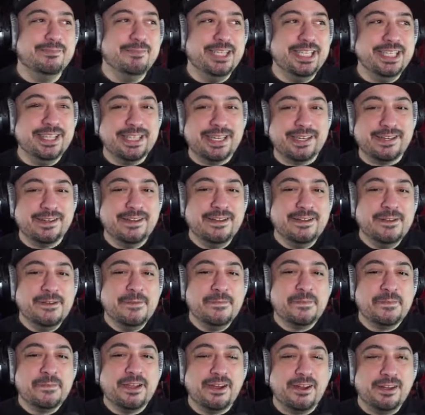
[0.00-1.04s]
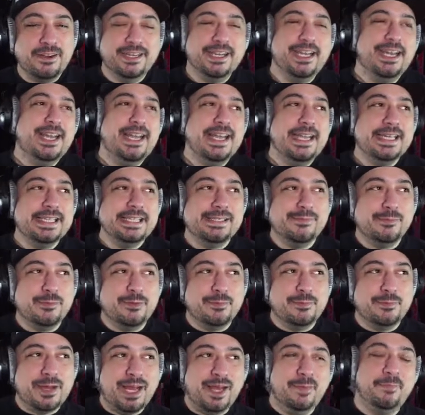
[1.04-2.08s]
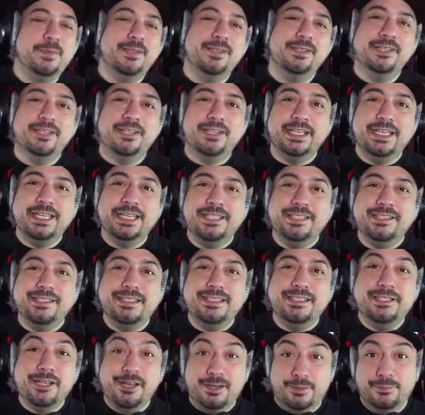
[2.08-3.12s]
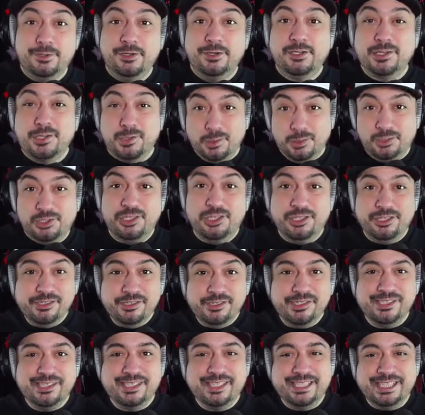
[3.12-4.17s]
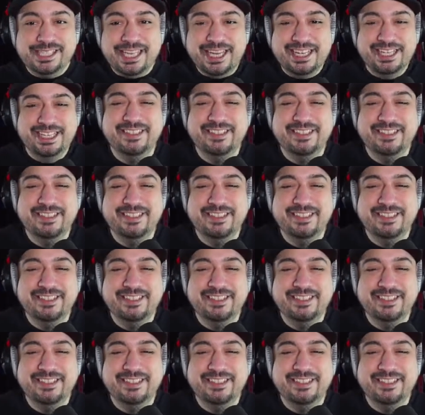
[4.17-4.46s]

mean that Arcade is more popular in dumber cultures? That's